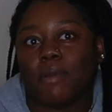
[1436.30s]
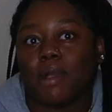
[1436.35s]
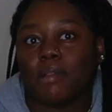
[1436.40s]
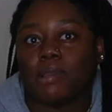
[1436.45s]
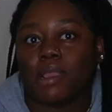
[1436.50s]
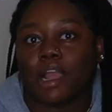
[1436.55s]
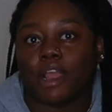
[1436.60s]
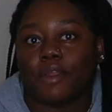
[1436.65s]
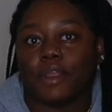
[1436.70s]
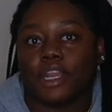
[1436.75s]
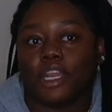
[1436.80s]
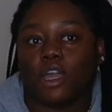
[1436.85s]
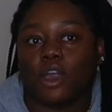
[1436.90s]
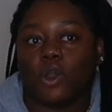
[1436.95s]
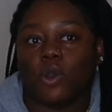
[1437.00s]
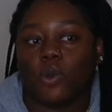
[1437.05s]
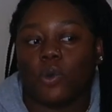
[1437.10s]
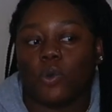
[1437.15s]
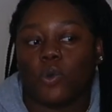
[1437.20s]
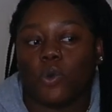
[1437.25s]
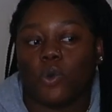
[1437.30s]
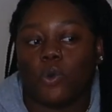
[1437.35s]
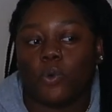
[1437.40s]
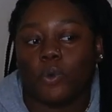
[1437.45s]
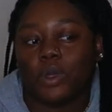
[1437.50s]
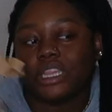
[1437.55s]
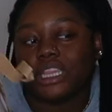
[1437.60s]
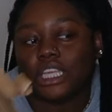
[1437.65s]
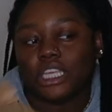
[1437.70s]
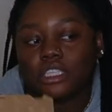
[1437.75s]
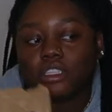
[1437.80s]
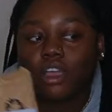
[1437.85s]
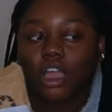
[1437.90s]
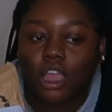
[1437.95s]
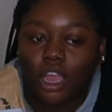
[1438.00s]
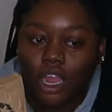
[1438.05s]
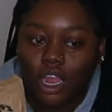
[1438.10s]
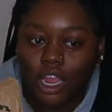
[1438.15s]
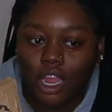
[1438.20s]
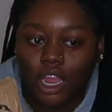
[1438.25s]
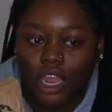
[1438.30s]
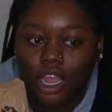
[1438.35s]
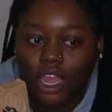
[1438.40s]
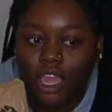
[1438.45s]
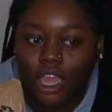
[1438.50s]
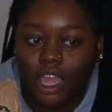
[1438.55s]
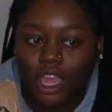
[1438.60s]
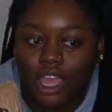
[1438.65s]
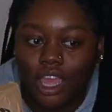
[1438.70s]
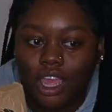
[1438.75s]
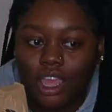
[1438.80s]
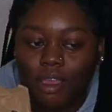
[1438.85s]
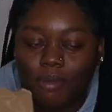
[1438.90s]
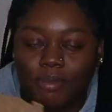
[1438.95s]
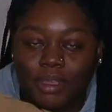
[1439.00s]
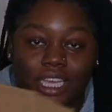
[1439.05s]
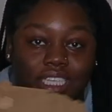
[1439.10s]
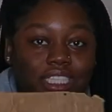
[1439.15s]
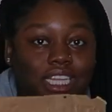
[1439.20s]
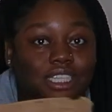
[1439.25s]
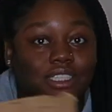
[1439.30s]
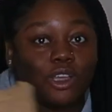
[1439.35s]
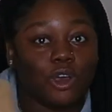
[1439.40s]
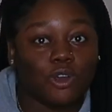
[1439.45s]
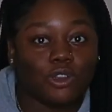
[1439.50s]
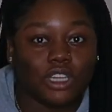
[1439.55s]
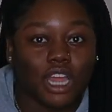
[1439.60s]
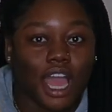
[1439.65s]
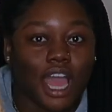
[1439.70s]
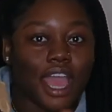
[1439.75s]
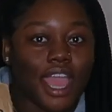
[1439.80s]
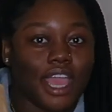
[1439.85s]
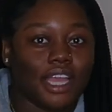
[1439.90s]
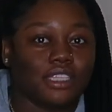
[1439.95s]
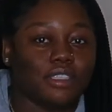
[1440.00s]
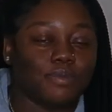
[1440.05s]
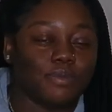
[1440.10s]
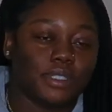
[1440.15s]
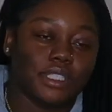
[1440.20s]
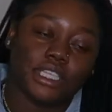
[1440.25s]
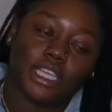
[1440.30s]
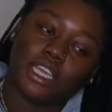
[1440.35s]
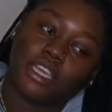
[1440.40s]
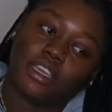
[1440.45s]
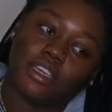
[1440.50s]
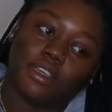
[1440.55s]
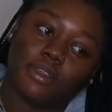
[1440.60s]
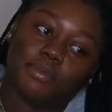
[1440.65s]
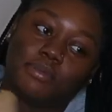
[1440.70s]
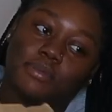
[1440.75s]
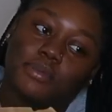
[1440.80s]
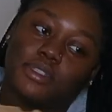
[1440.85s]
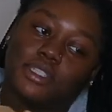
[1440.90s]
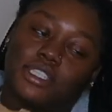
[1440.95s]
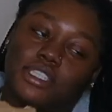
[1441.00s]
probably already know what these are. Because I told y'all I had some Skims.